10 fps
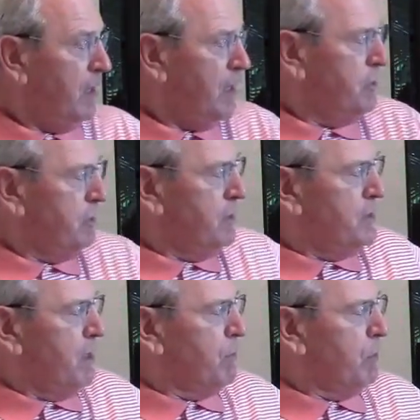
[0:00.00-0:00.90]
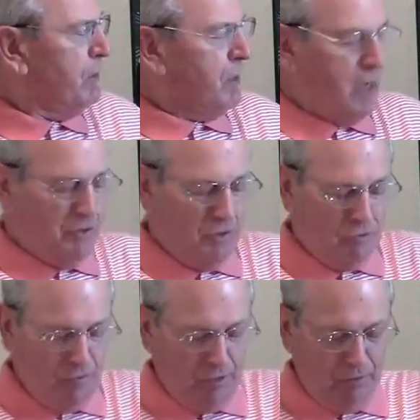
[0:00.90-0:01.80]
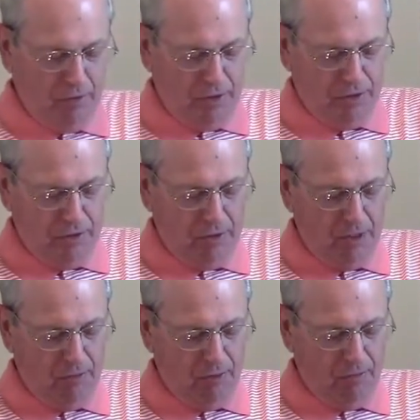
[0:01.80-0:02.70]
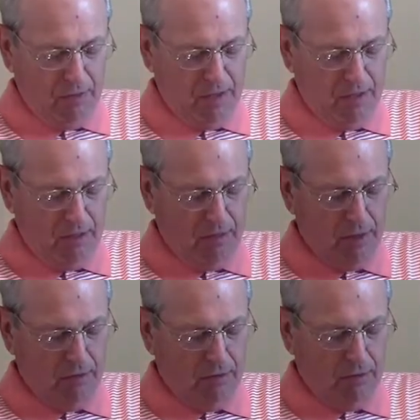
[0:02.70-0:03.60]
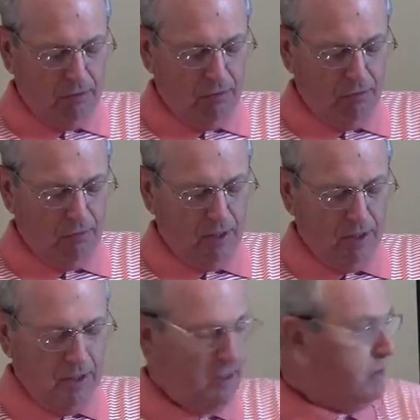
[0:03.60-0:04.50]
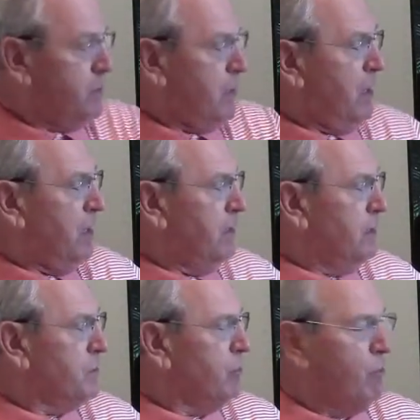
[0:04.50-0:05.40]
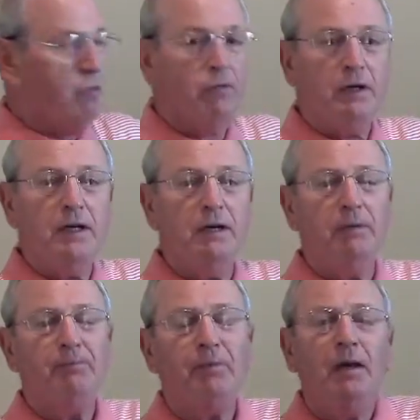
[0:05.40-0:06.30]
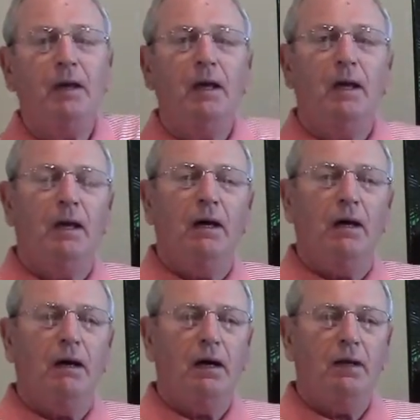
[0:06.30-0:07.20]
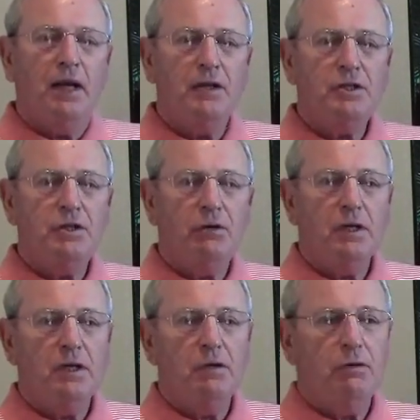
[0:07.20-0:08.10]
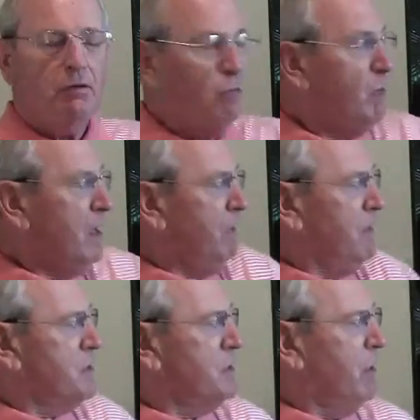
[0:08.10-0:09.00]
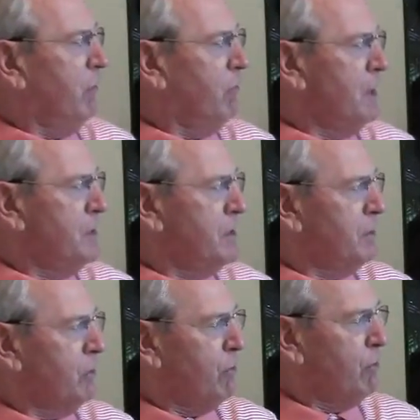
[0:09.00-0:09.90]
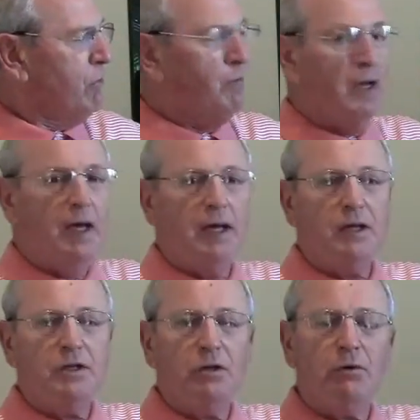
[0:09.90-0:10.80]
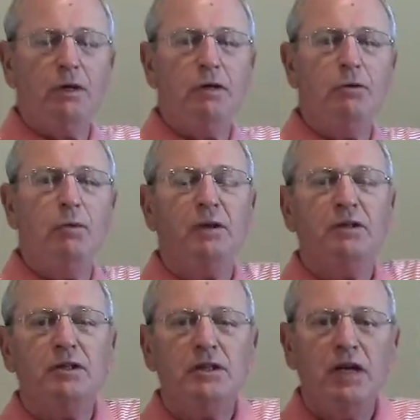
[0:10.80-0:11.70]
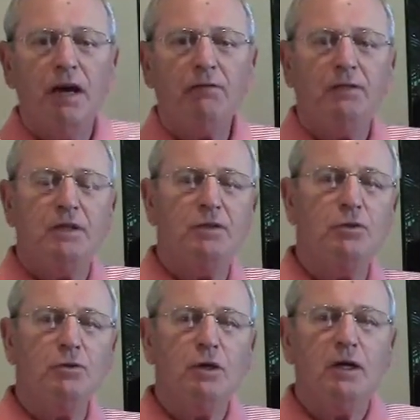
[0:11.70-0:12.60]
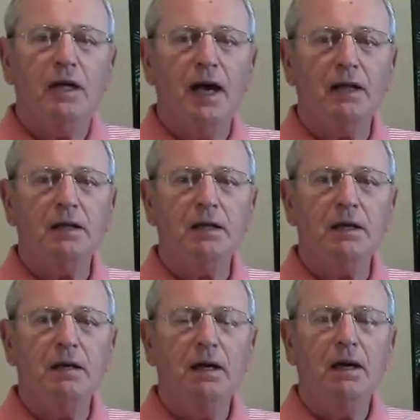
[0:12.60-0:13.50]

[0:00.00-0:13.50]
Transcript: as you can see, and we're going to concentrate on this area right down here in the lower right hand side, this curve right here. That's showing you the rate of acceleration curve, and it's showing you what the shaft is doing at the